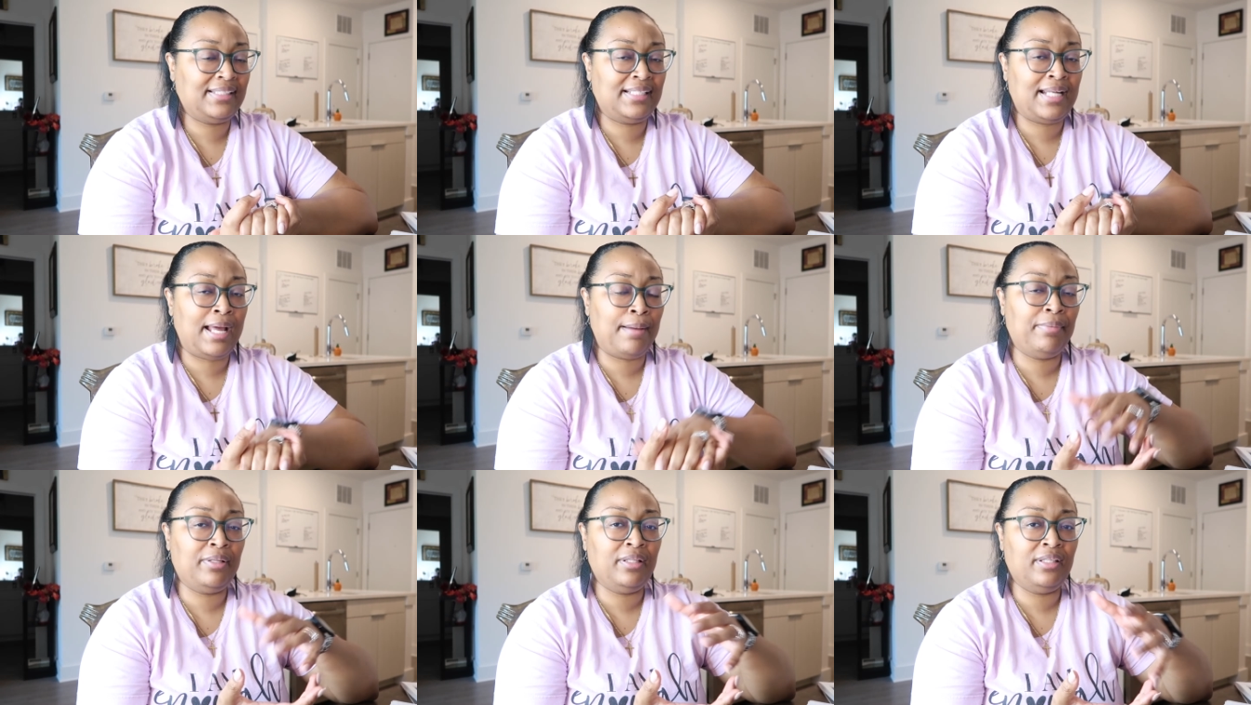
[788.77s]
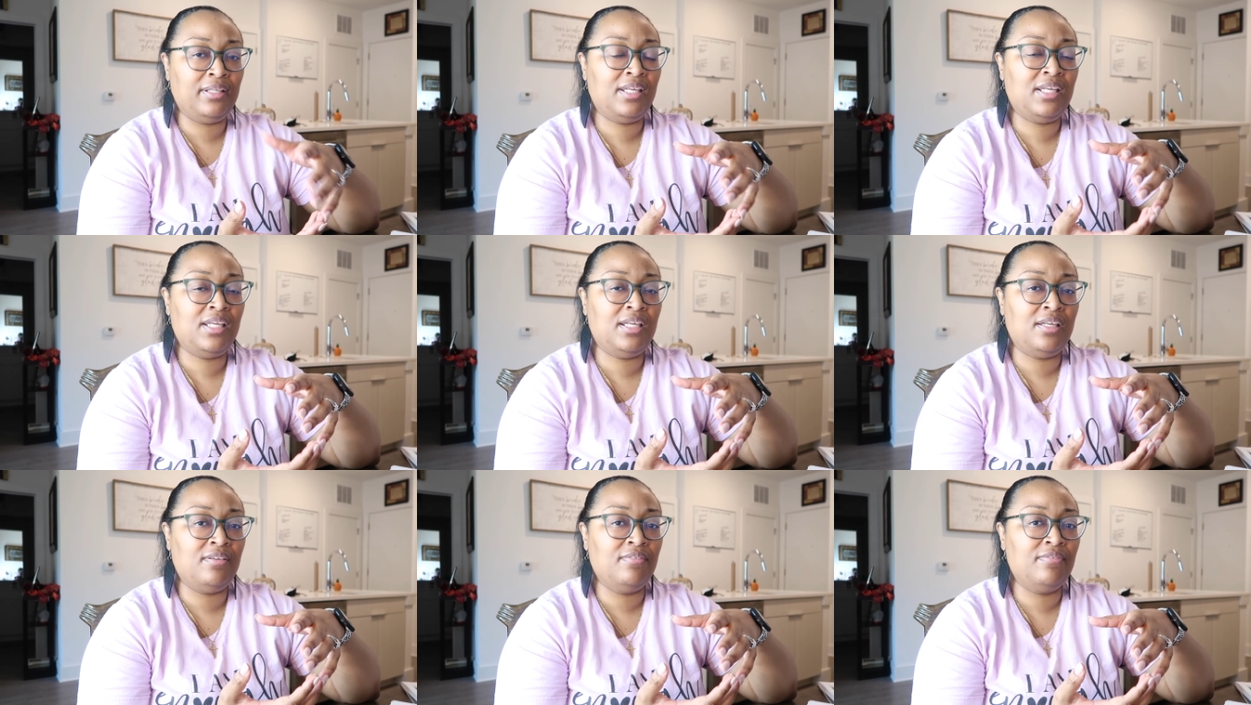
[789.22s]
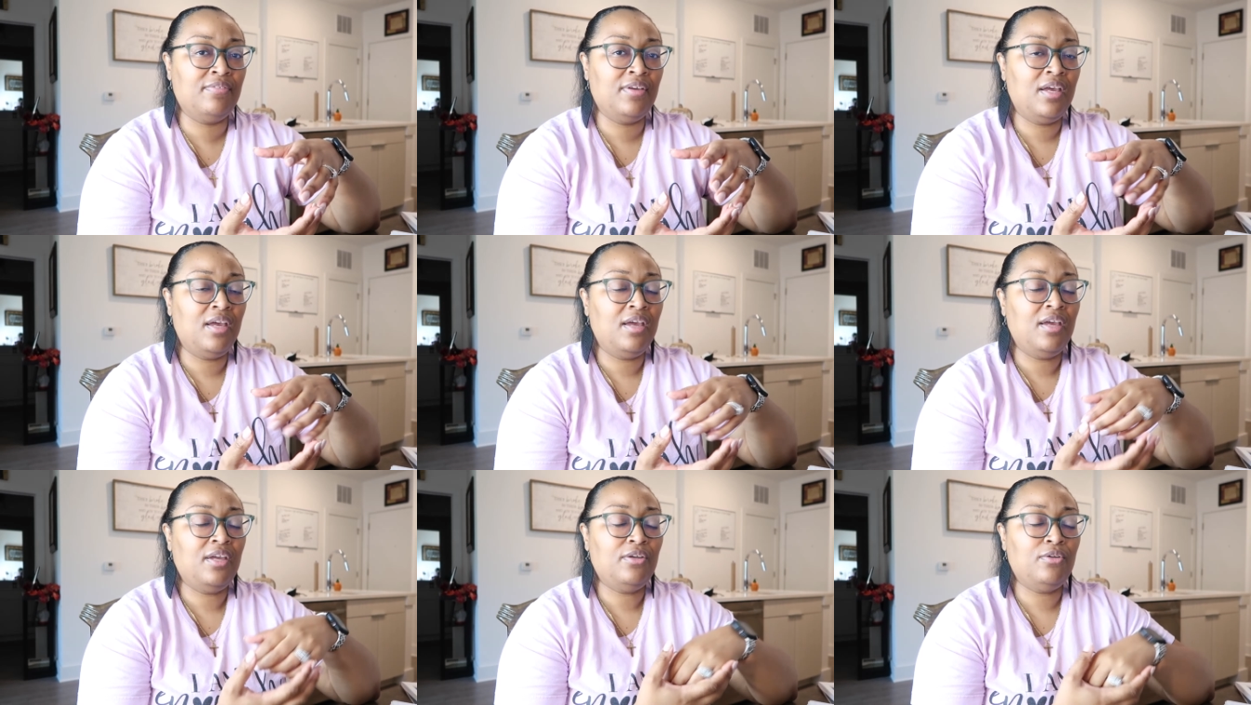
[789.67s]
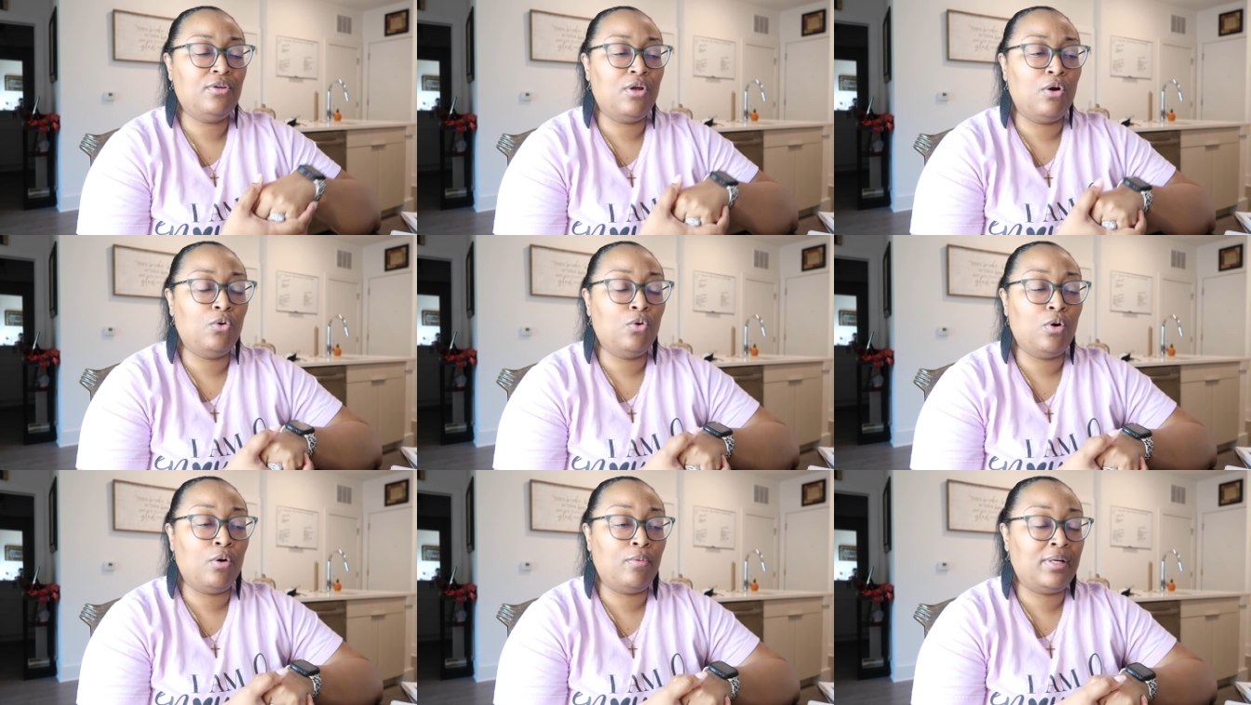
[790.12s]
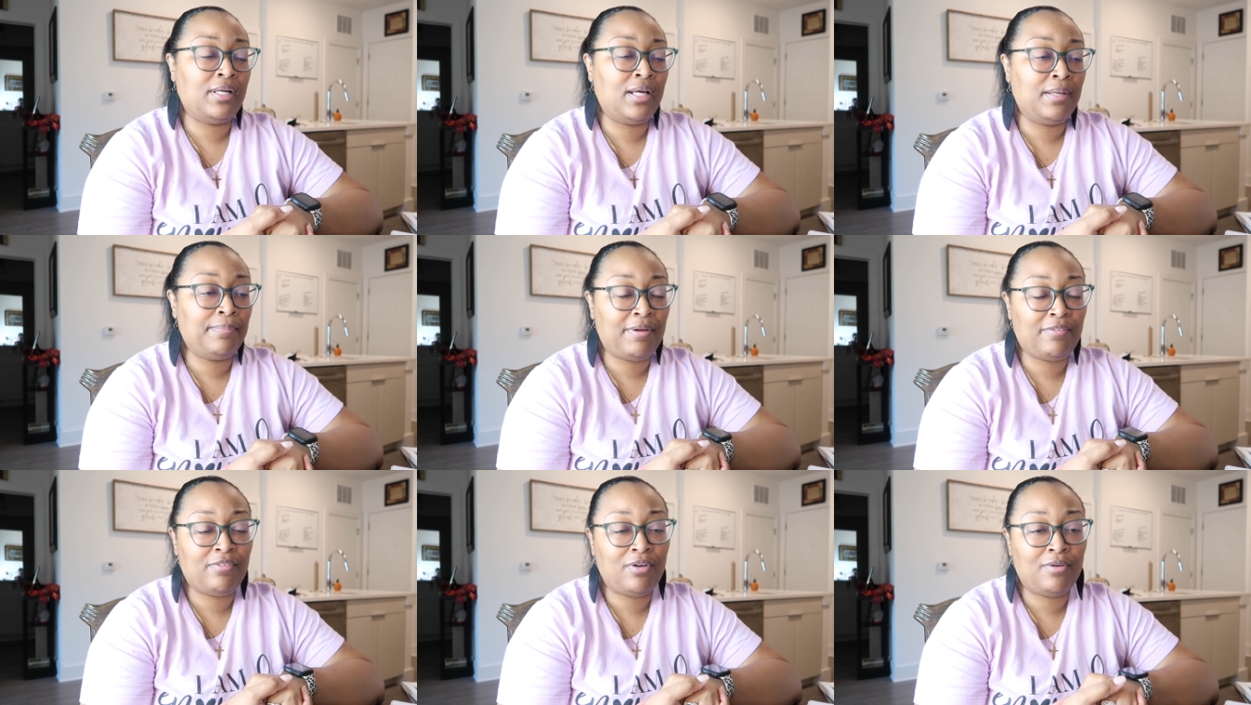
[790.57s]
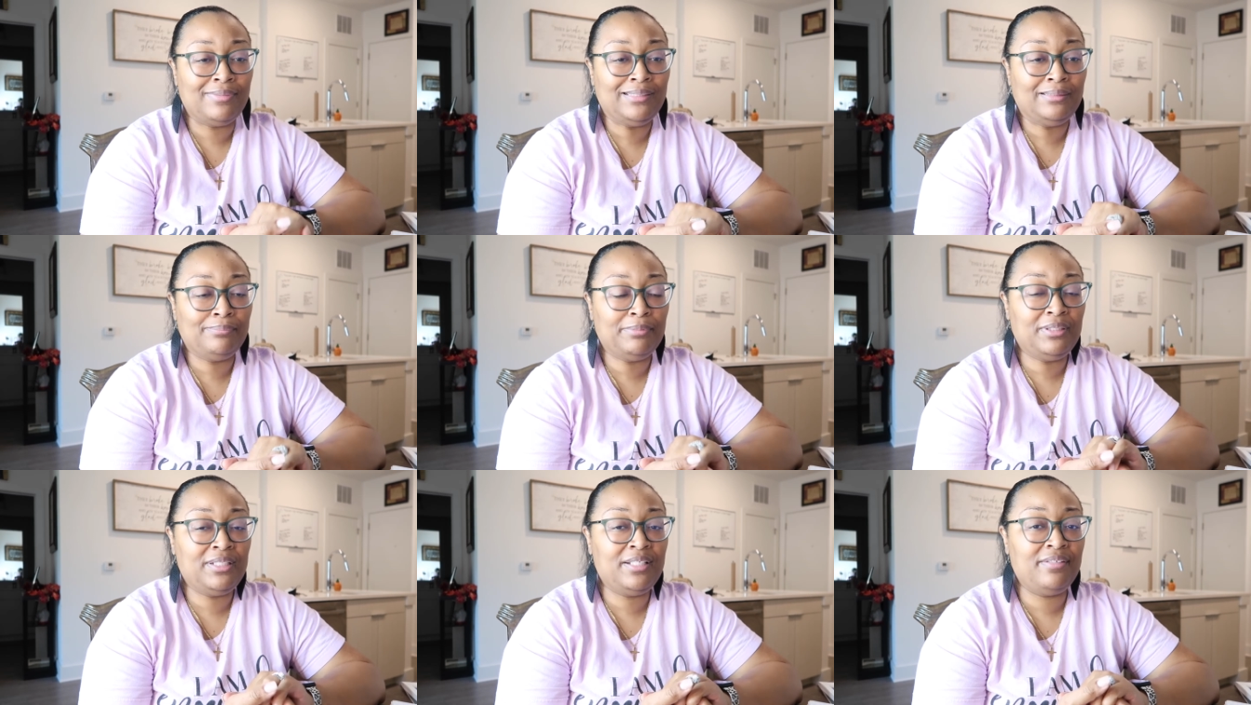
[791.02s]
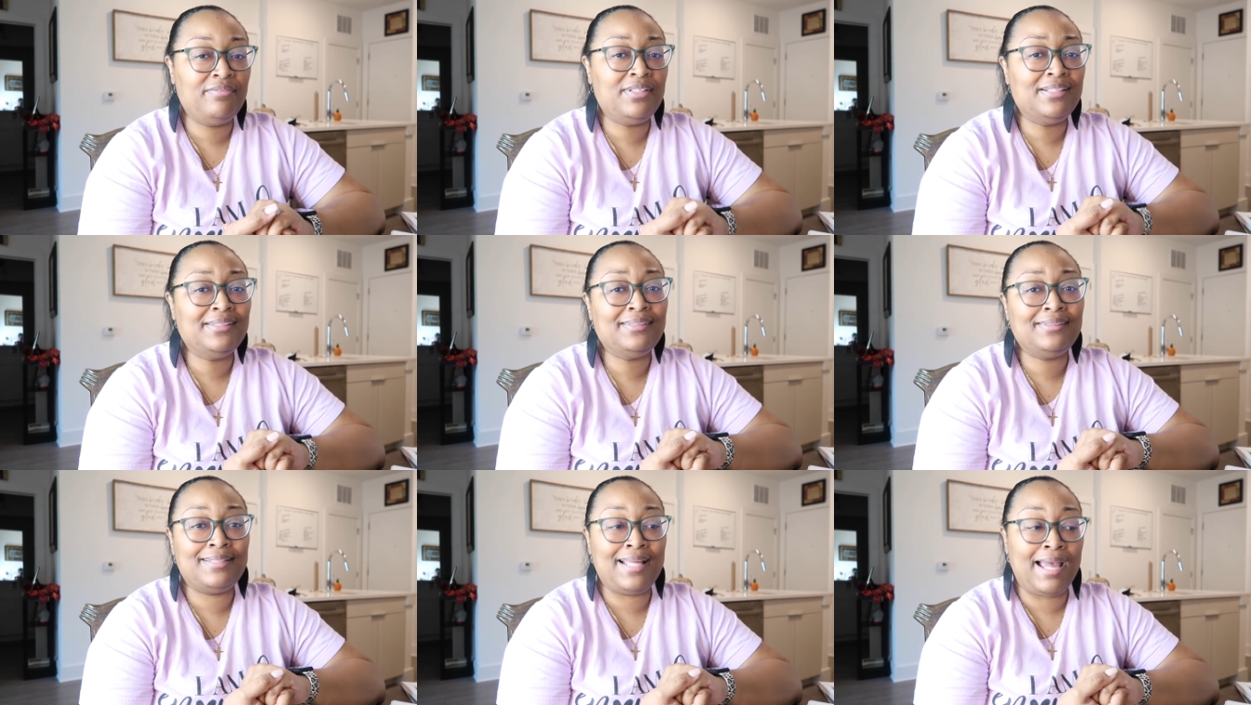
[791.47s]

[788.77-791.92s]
And I believe, you know, growing up, I've always believed this.